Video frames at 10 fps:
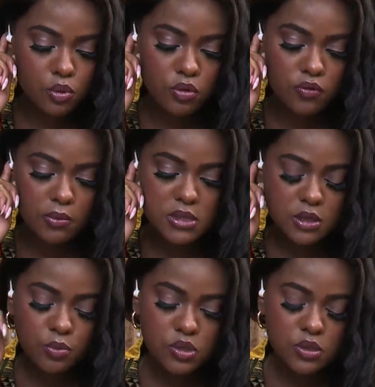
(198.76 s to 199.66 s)
both of them. Is
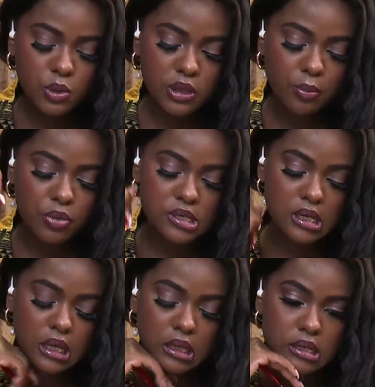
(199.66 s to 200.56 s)
it possible that
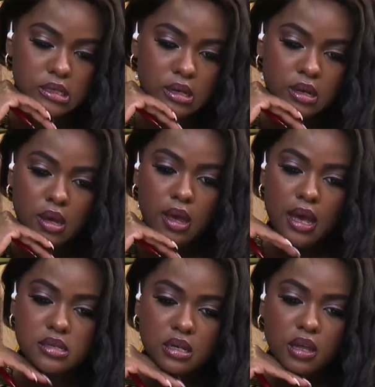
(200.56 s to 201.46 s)
President Kenyatta
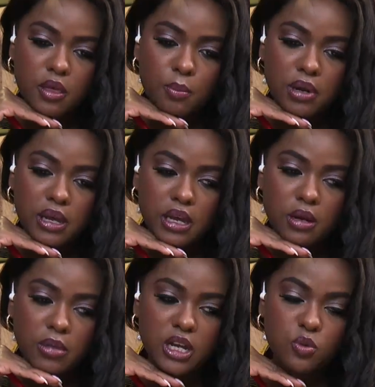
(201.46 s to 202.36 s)
has another play
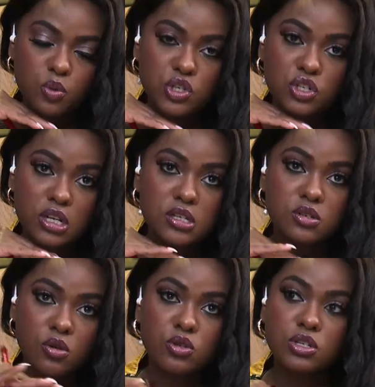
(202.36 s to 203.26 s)
in mind which does
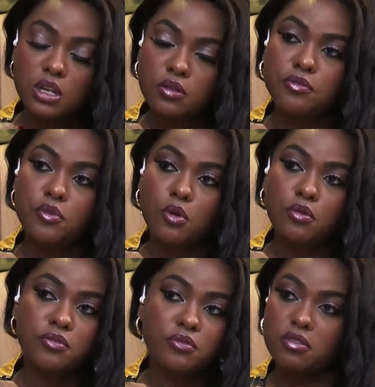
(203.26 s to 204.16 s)
not
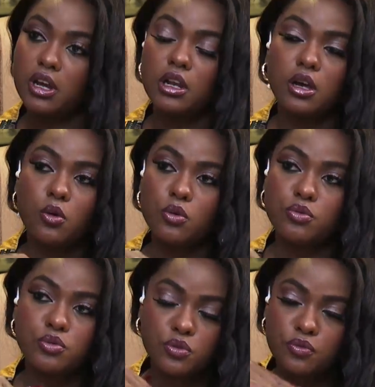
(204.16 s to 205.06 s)
involve Raila or
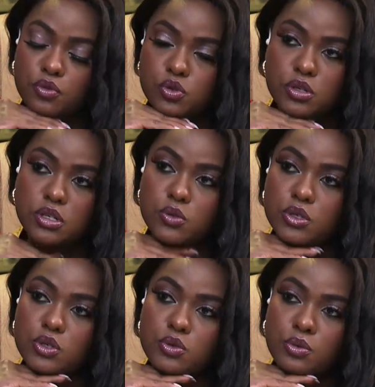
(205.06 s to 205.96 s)
Ruto for
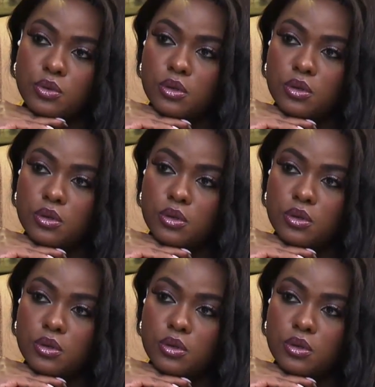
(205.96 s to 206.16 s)
2022?